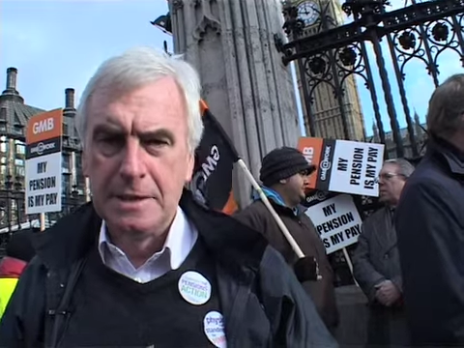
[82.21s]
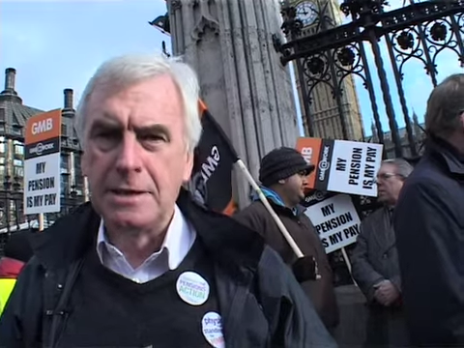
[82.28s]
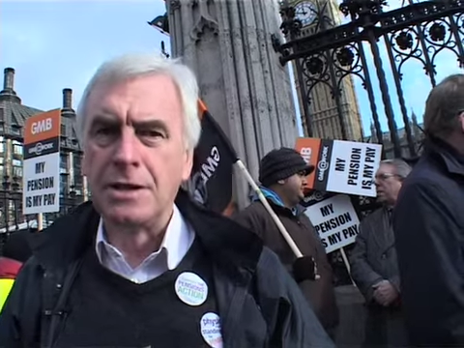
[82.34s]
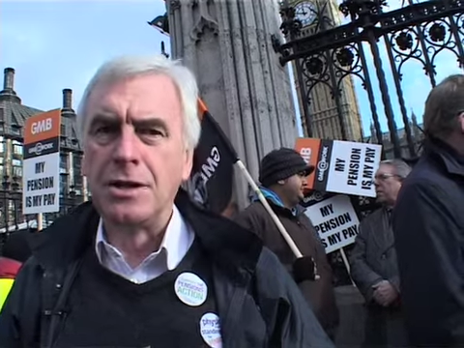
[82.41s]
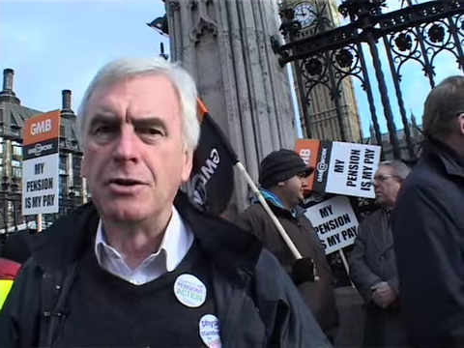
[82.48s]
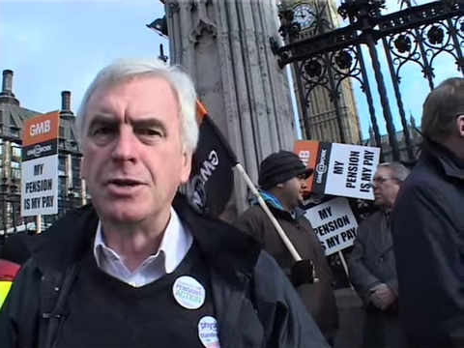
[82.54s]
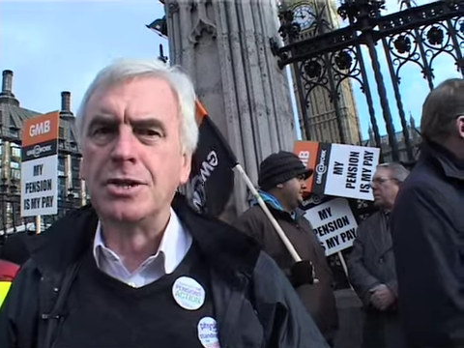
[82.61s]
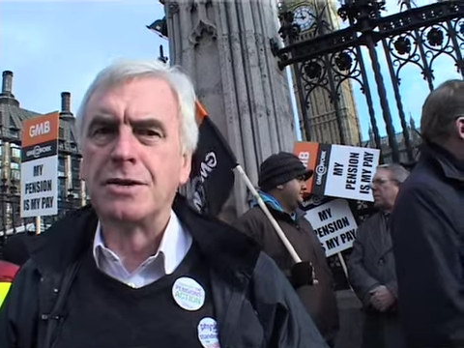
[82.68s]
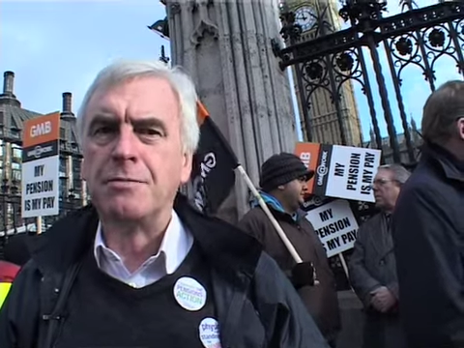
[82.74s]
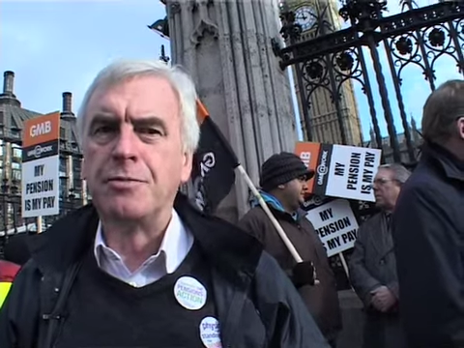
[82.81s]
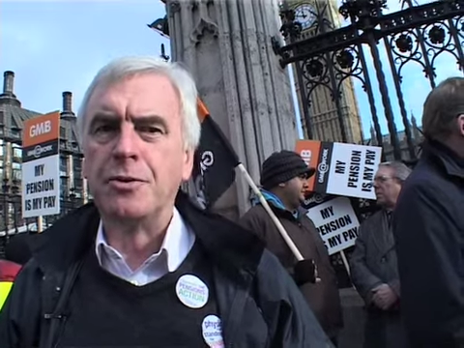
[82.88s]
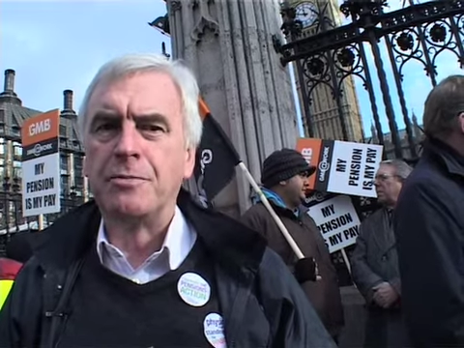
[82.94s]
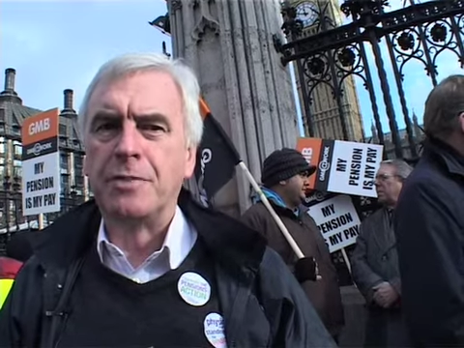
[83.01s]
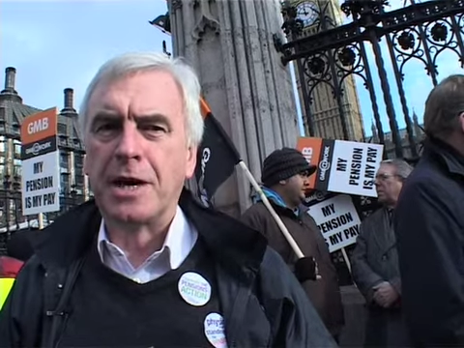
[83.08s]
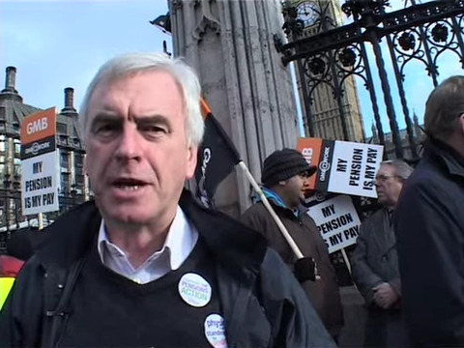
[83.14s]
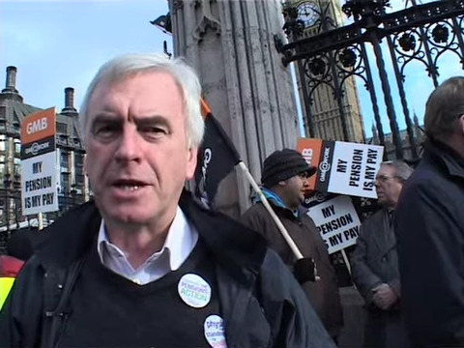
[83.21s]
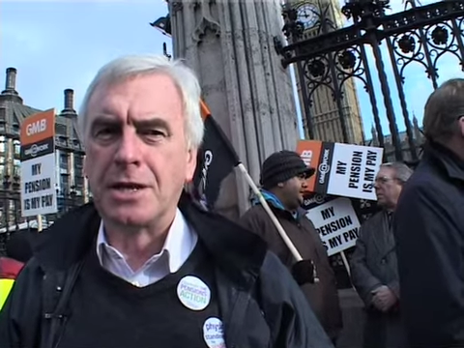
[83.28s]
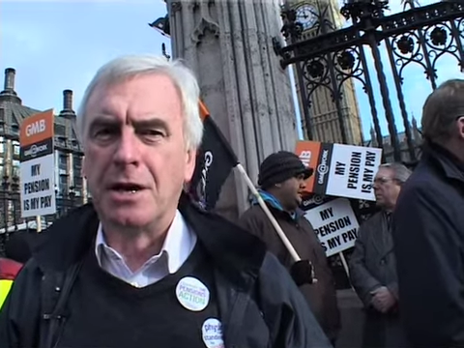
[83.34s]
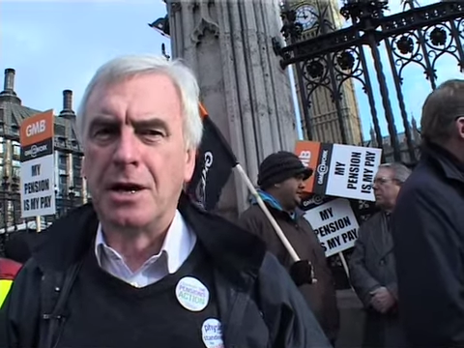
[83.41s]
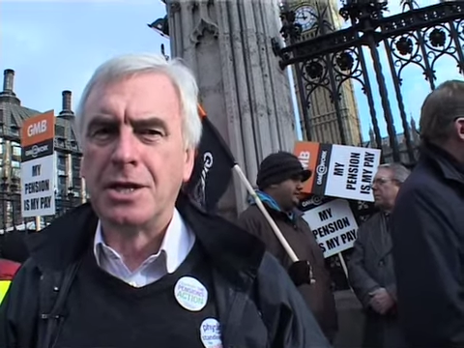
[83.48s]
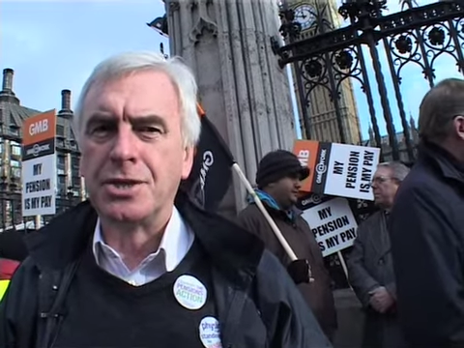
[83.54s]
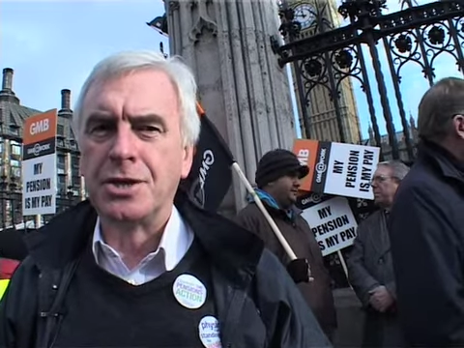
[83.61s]
The unions have put picket
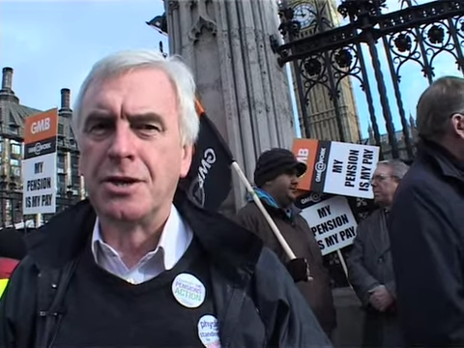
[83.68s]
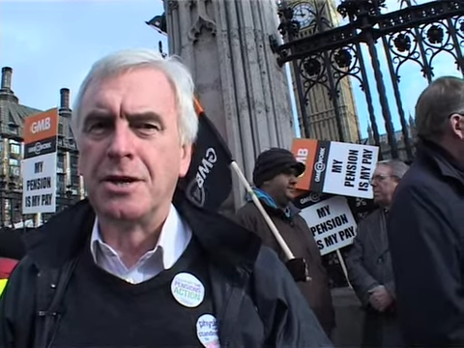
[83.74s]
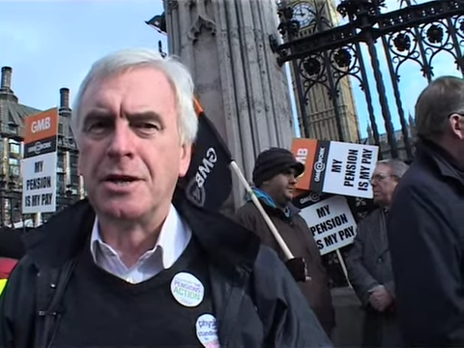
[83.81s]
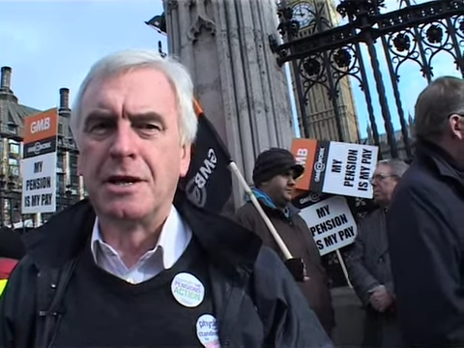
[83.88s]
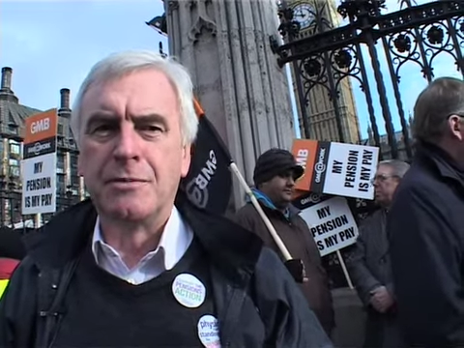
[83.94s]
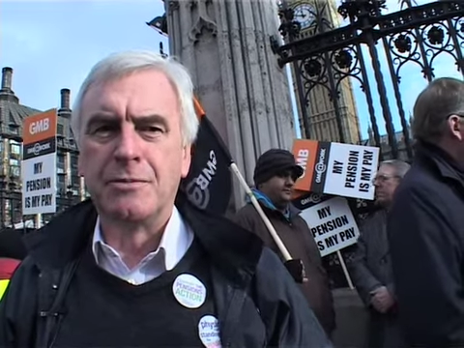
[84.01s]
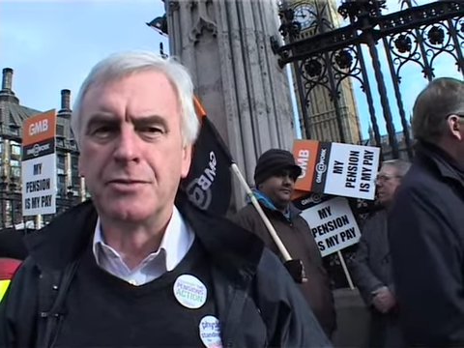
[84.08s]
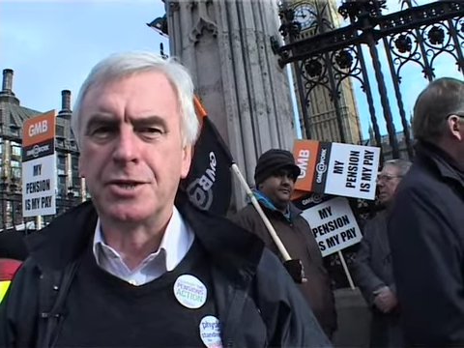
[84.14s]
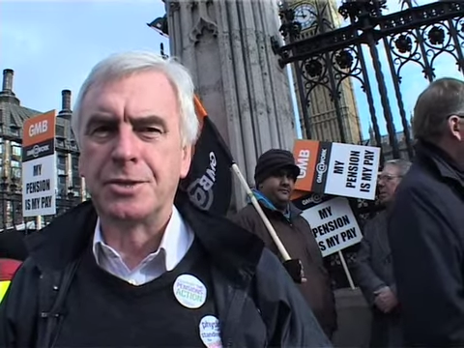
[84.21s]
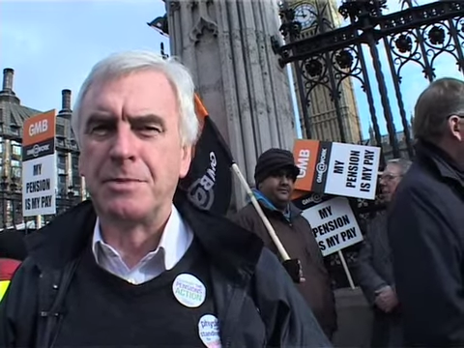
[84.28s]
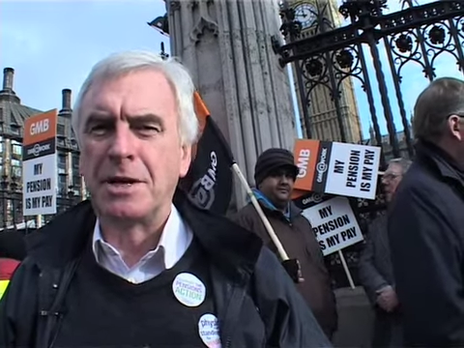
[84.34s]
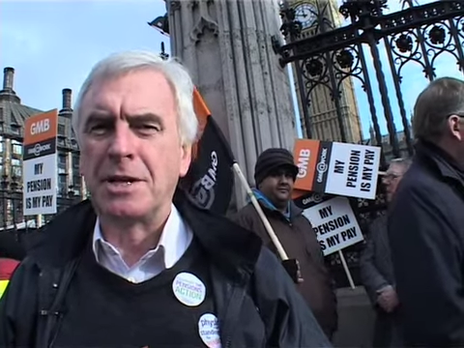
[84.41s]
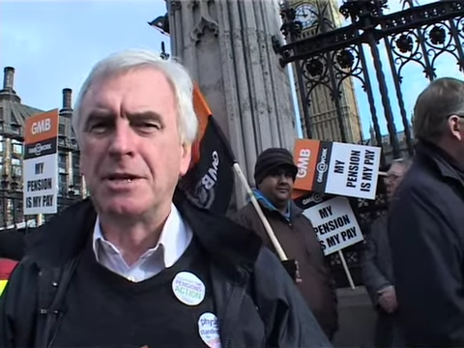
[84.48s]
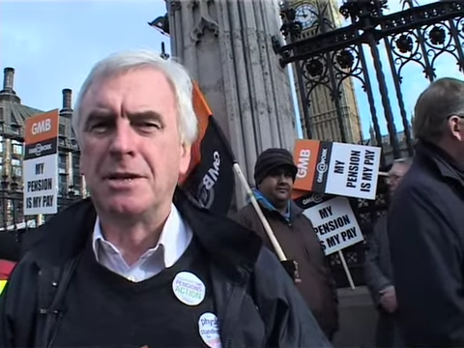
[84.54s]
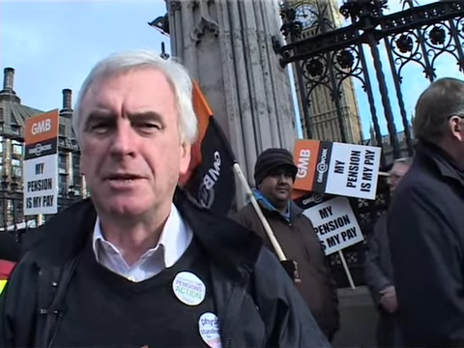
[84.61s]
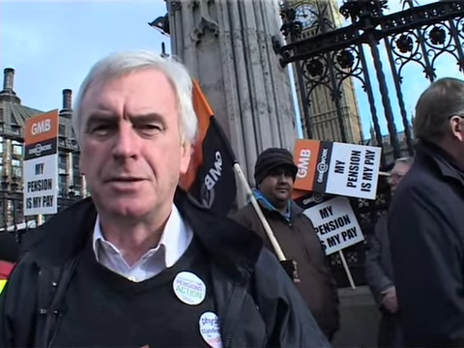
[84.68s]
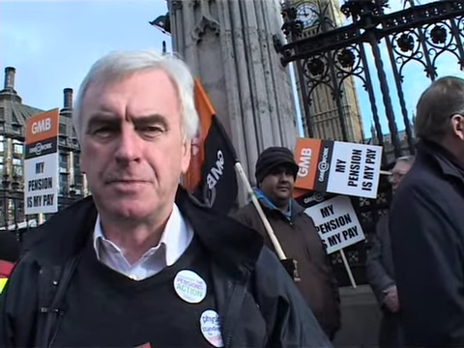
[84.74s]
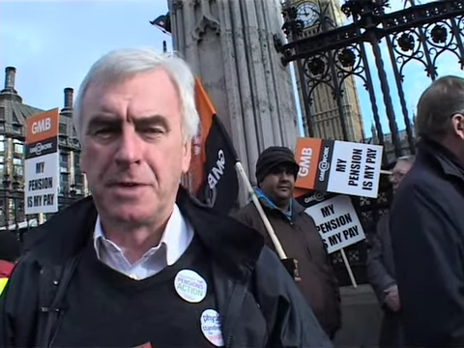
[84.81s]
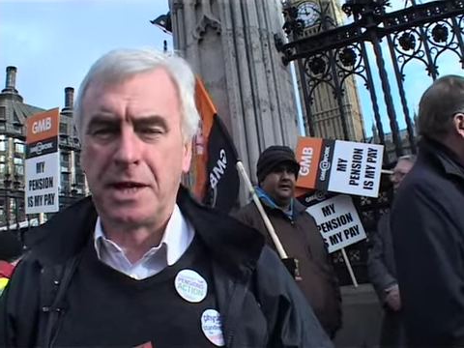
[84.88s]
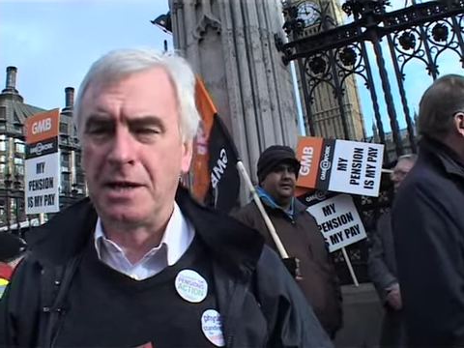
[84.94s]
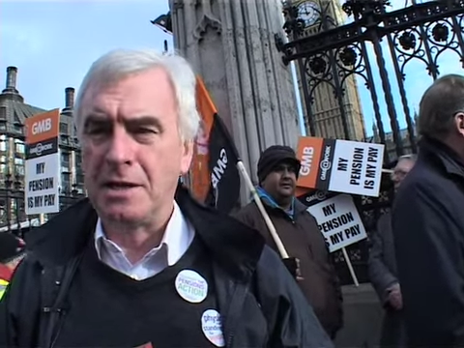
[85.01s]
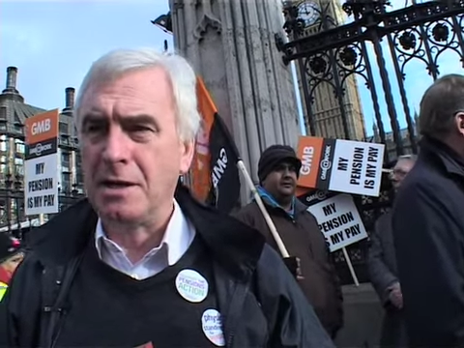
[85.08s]
lines on and I'm respecting those
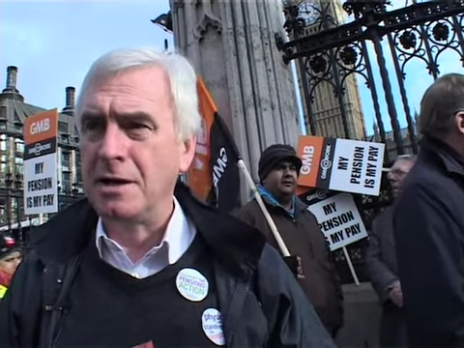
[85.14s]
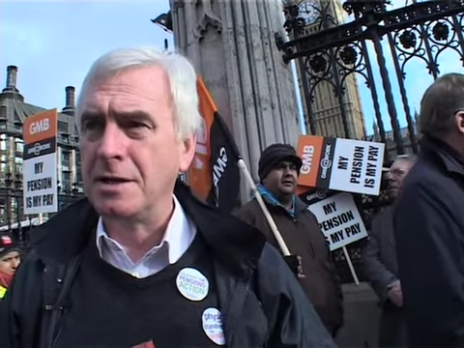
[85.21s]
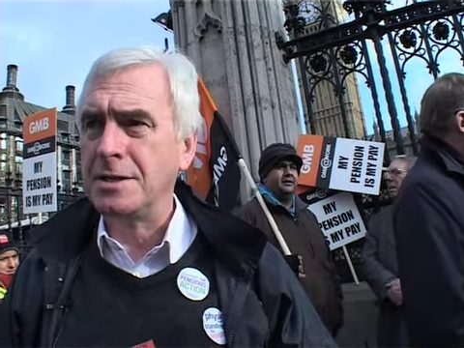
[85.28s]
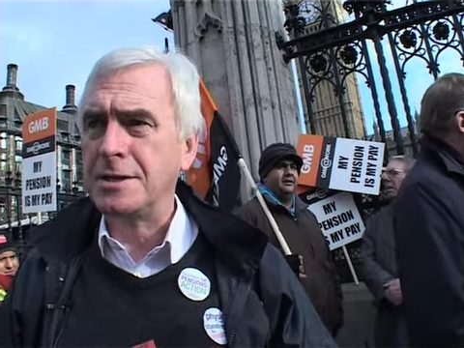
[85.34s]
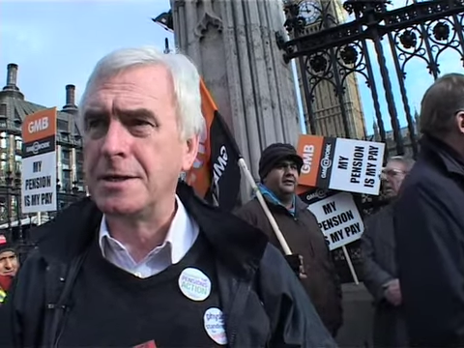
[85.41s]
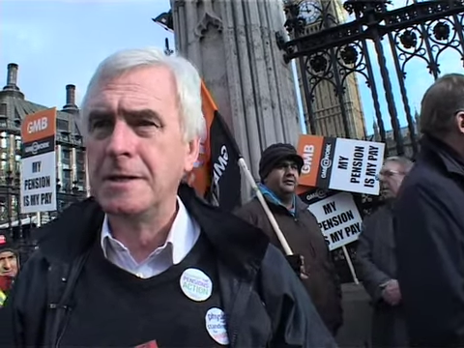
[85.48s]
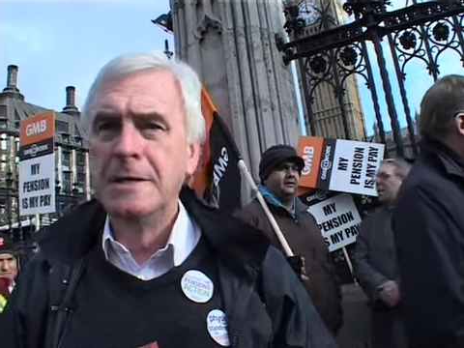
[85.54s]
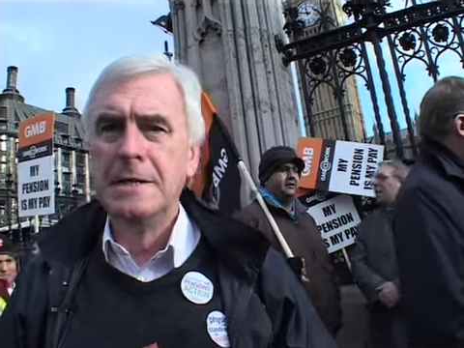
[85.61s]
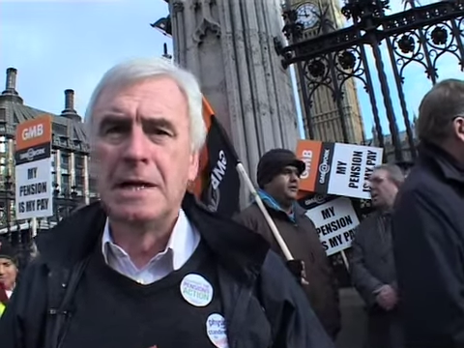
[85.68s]
picket lines.